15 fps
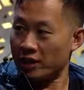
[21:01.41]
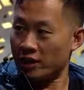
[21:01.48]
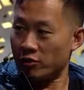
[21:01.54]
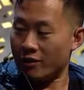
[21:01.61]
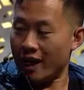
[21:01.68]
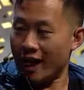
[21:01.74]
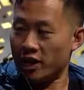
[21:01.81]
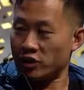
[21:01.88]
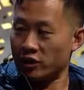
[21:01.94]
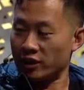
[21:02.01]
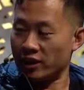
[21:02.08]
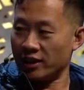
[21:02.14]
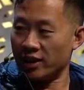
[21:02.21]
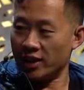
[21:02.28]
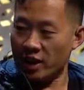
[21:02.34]
They don't
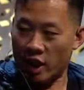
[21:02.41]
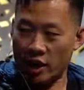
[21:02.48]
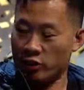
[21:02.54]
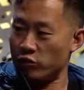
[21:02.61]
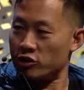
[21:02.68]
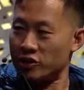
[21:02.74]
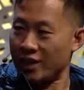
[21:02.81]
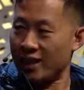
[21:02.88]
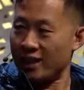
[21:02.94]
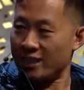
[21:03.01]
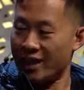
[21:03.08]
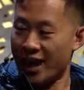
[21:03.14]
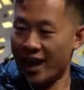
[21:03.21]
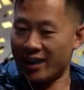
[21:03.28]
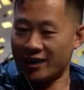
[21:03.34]
actually
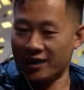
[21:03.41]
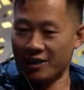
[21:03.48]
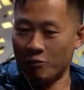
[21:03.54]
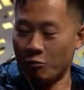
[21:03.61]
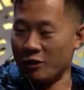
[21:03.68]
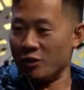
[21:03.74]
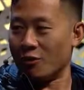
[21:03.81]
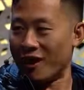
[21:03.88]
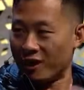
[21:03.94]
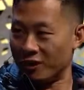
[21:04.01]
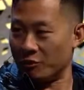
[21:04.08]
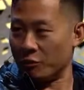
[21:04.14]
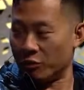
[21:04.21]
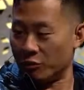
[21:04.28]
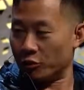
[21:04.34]
understand that when
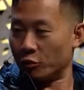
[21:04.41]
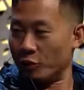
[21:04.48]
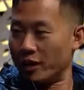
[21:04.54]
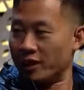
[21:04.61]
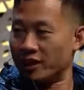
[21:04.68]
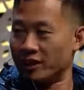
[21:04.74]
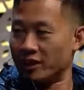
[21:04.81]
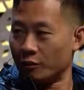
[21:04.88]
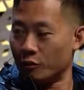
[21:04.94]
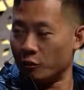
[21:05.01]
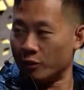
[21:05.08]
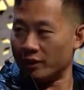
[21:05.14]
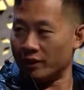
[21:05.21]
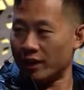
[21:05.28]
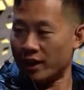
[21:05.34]
they're creating
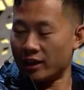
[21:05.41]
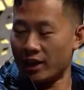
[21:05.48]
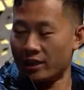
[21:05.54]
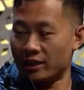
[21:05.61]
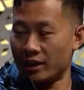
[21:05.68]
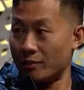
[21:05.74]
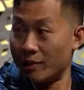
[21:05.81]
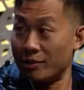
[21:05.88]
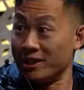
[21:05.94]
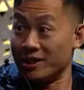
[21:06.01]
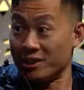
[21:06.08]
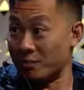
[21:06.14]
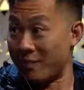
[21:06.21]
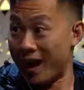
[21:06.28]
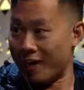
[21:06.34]
that content. Maybe it
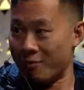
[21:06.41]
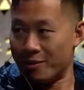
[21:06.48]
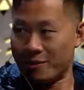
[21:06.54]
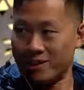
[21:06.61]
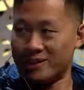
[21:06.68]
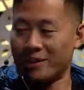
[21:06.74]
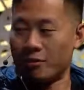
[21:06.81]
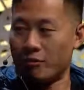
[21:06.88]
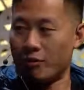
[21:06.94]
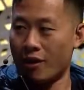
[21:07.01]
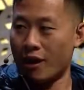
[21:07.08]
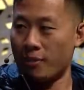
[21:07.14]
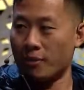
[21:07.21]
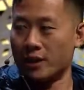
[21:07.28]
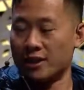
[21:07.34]
doesn't matter. Maybe that's not a
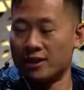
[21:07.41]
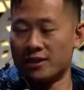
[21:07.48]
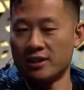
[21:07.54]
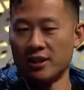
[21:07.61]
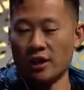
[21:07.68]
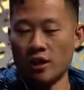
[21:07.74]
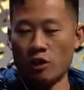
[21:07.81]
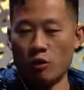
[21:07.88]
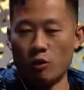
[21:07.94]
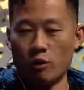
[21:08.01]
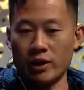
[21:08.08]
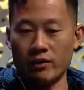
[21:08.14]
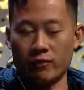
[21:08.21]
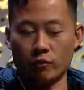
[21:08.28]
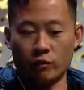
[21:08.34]
problem, but it's
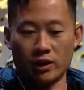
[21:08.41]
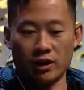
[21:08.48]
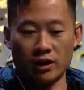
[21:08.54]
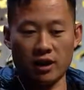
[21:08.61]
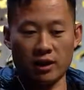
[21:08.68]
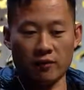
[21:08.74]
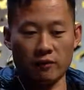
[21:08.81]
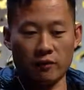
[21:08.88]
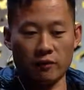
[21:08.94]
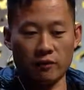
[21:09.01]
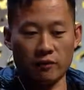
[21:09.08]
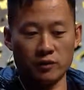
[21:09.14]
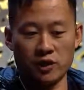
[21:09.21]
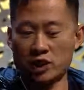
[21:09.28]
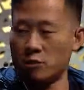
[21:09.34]
we have created a lot of
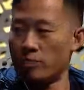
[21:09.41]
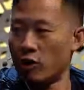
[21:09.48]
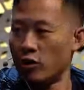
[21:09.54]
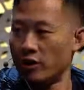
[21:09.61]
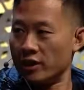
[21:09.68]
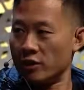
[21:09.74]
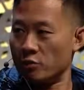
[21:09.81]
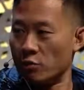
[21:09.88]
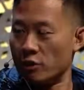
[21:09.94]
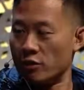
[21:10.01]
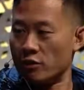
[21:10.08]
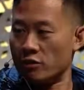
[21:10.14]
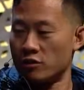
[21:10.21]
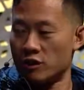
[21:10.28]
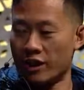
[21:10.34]
disparities where
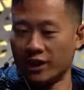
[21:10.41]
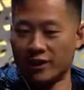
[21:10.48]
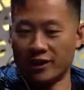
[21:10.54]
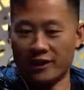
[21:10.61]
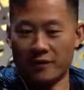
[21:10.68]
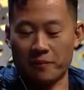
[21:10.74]
there's like.